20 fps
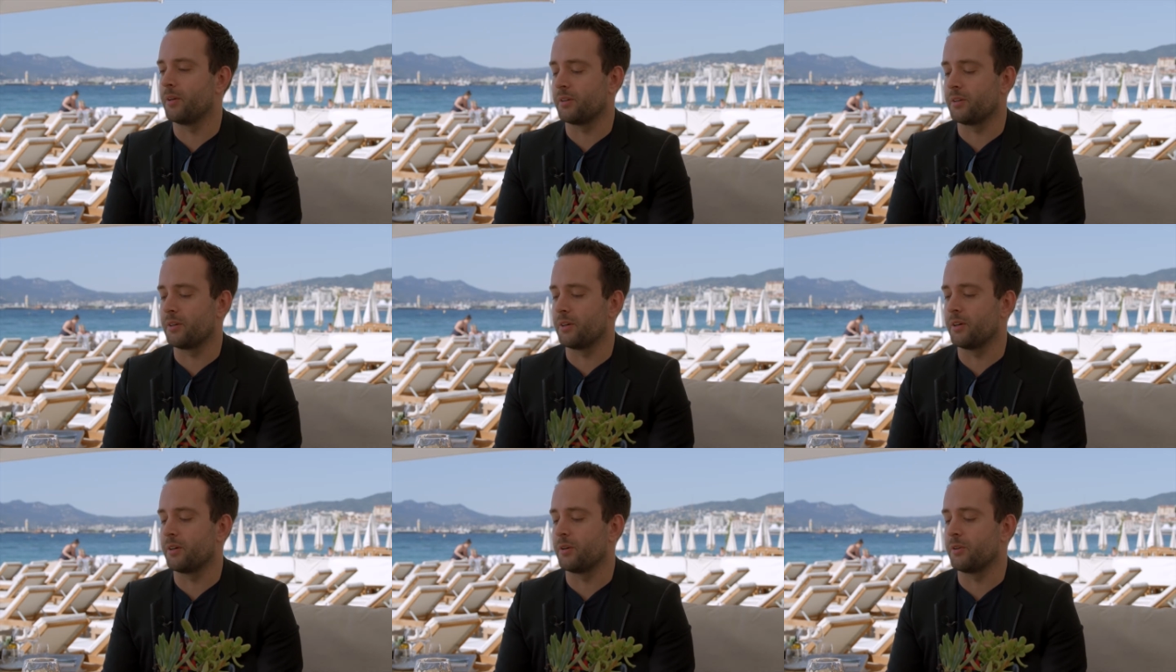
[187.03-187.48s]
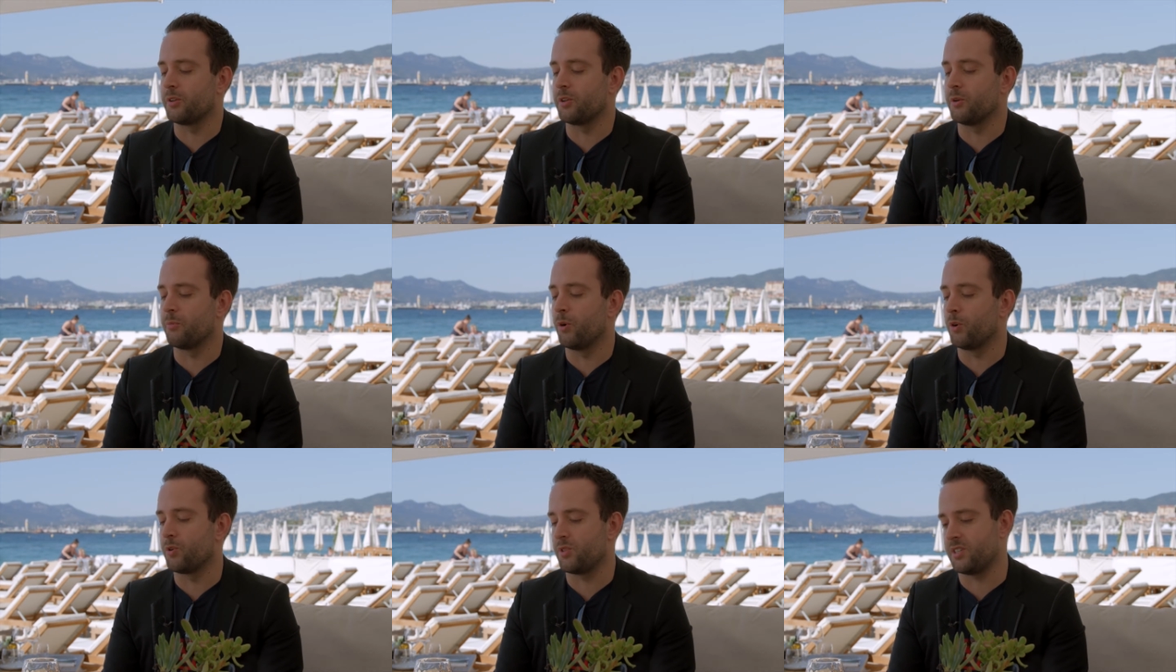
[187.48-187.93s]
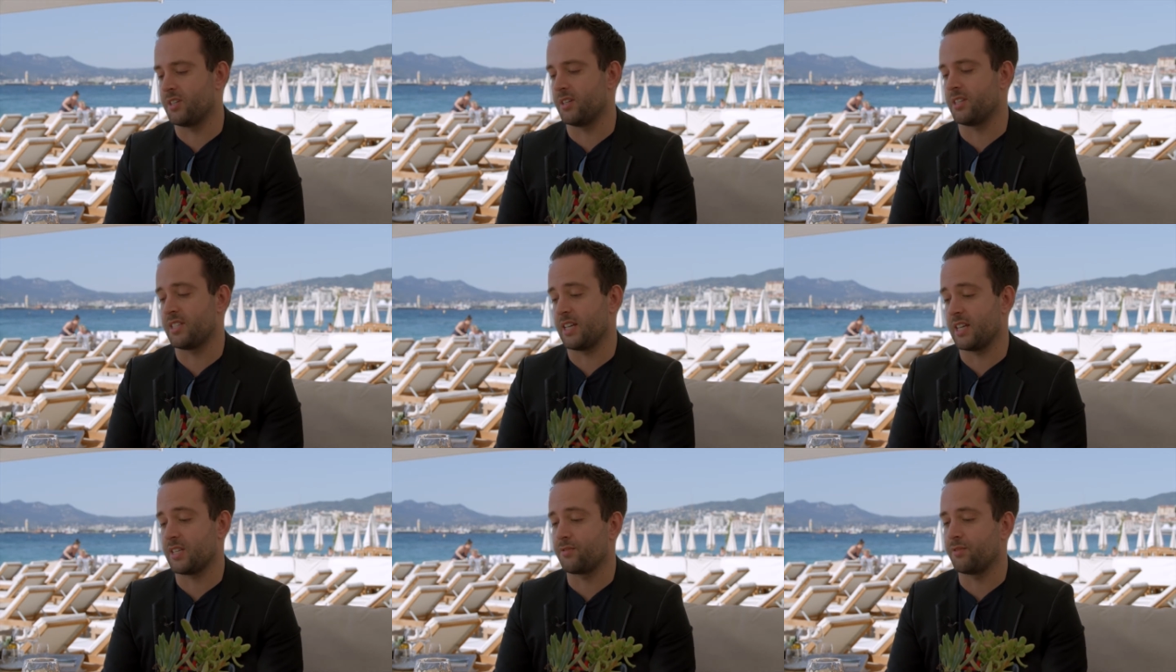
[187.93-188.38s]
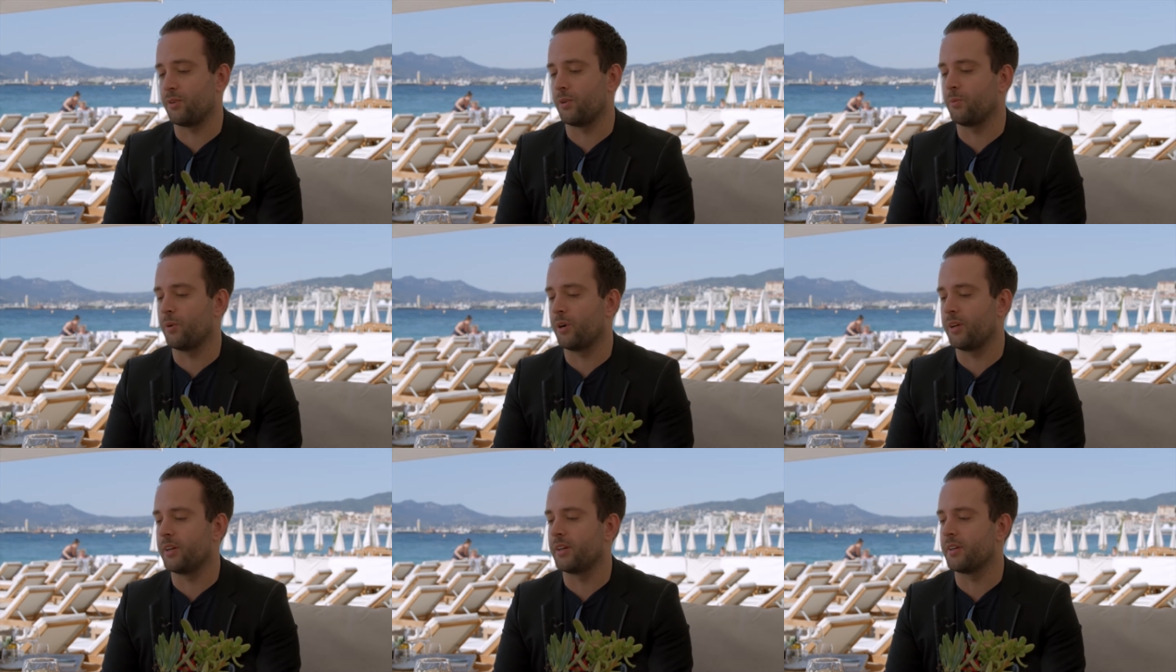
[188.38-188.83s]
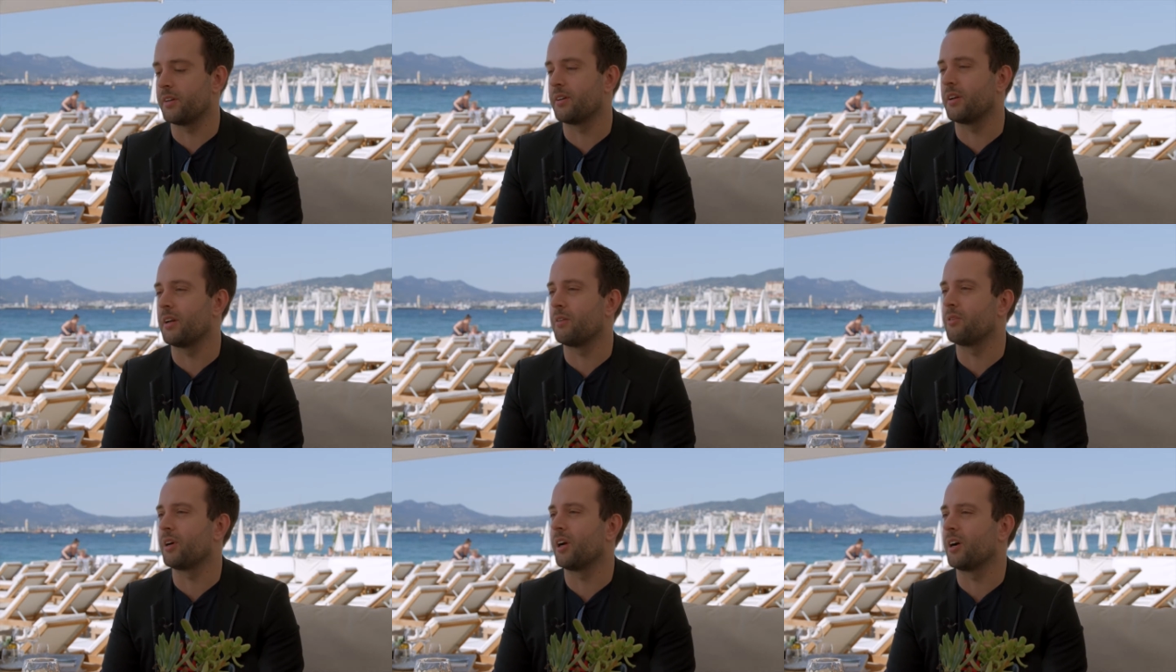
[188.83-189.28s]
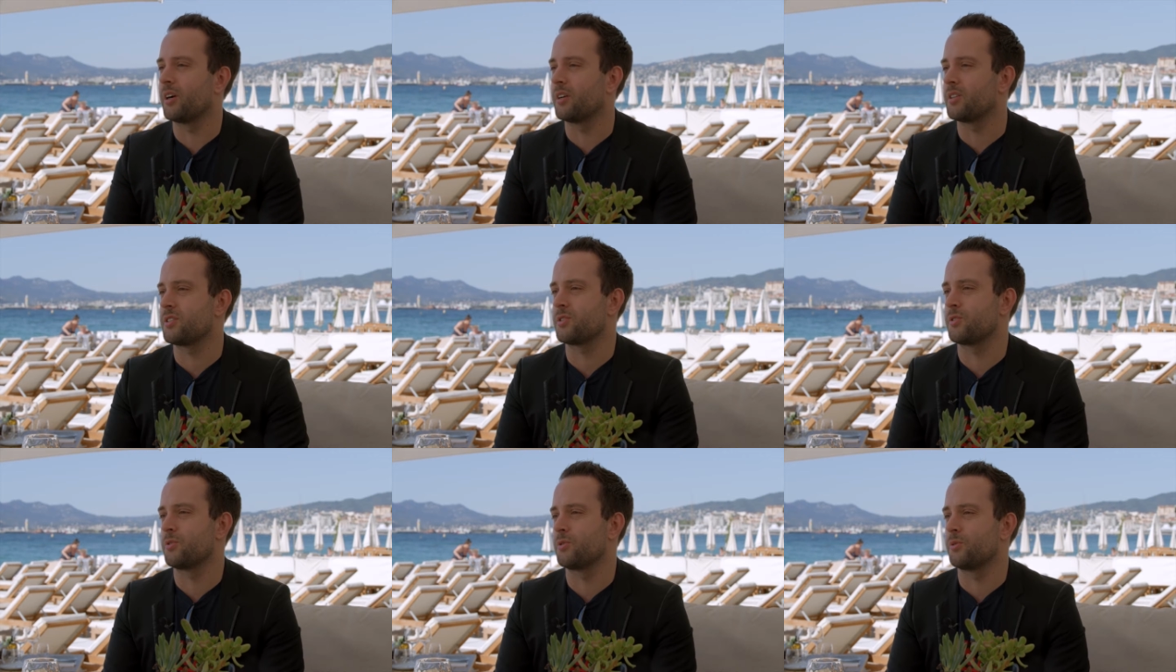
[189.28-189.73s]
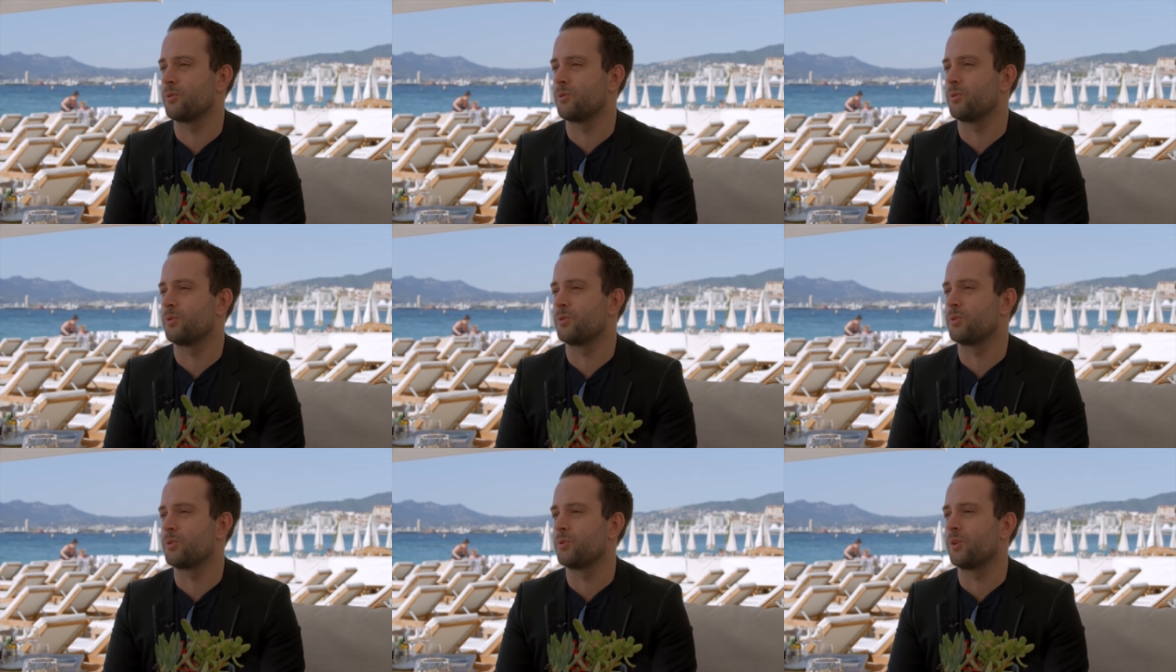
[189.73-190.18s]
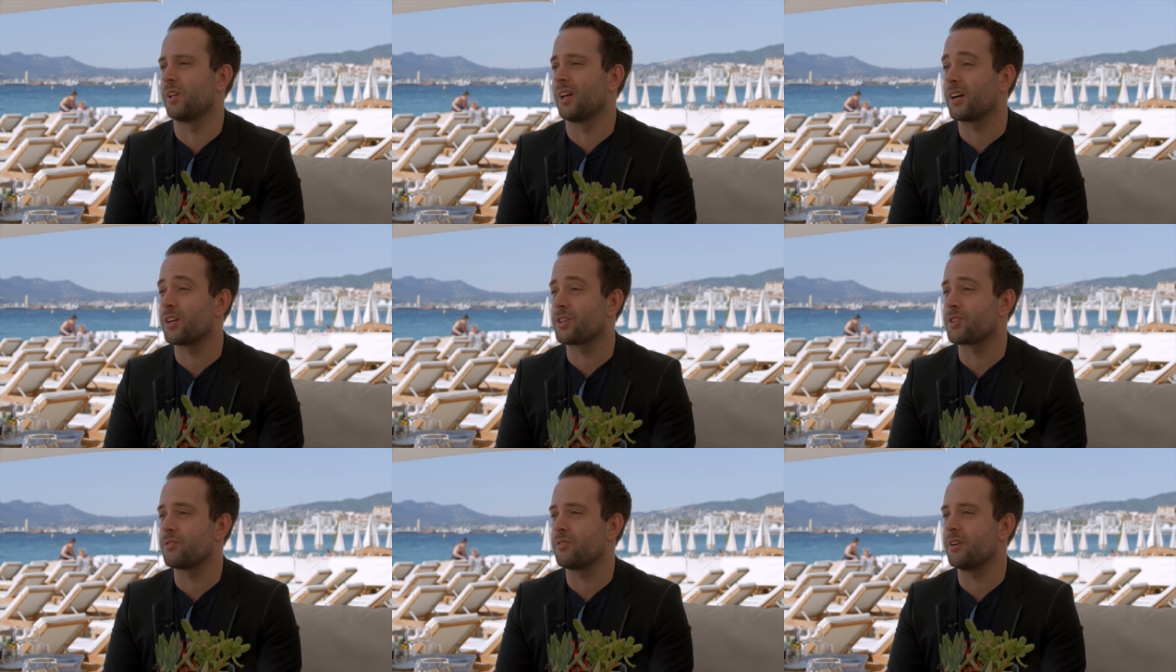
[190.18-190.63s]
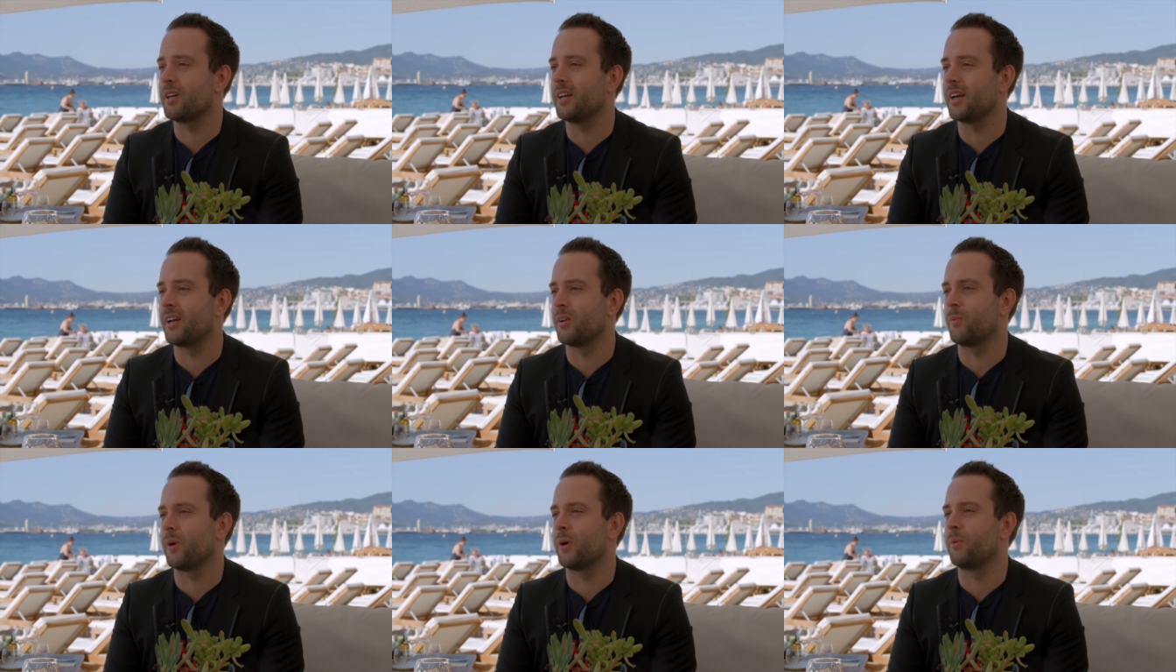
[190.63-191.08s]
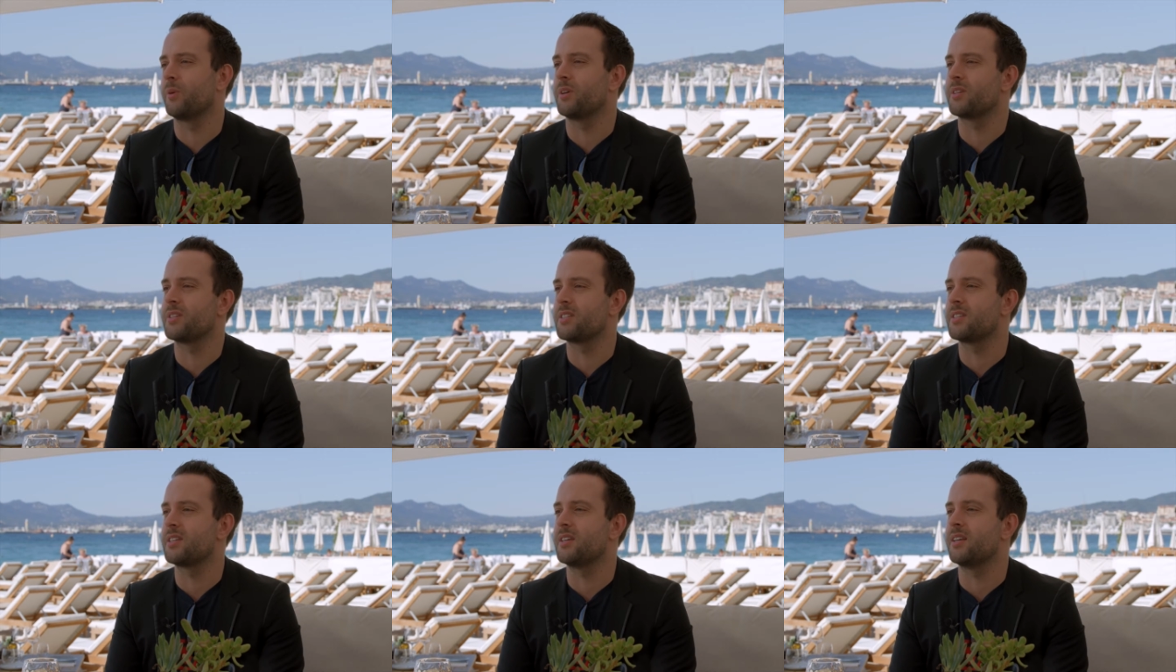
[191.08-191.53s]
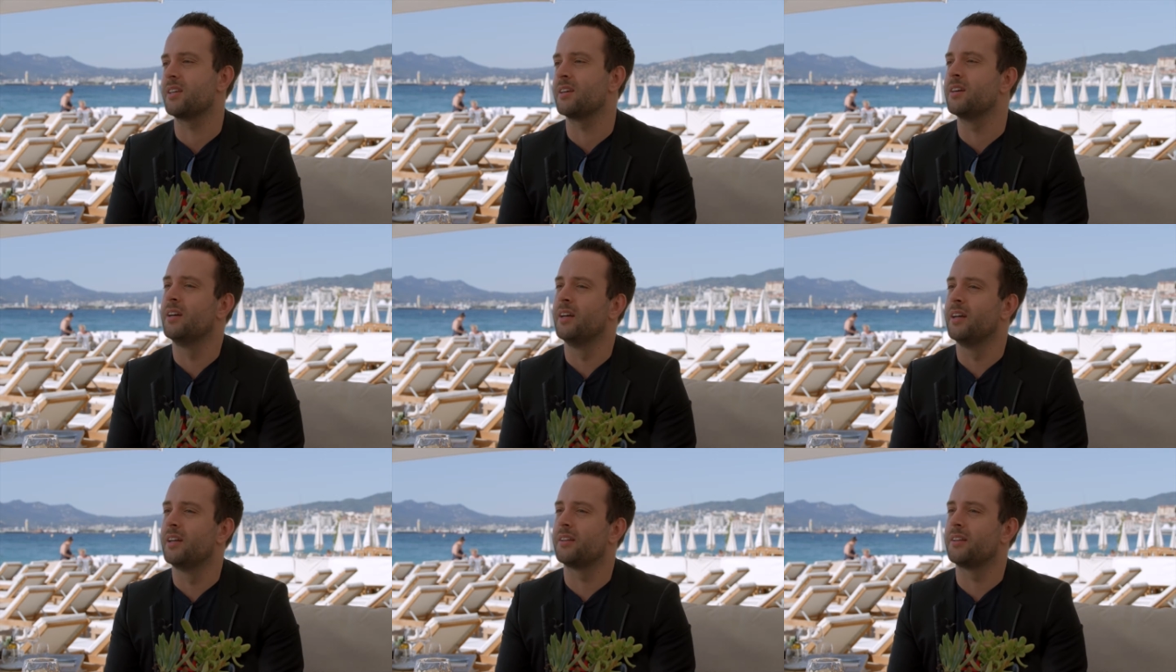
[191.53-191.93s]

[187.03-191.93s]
the most successful one in regards to luxury and where we see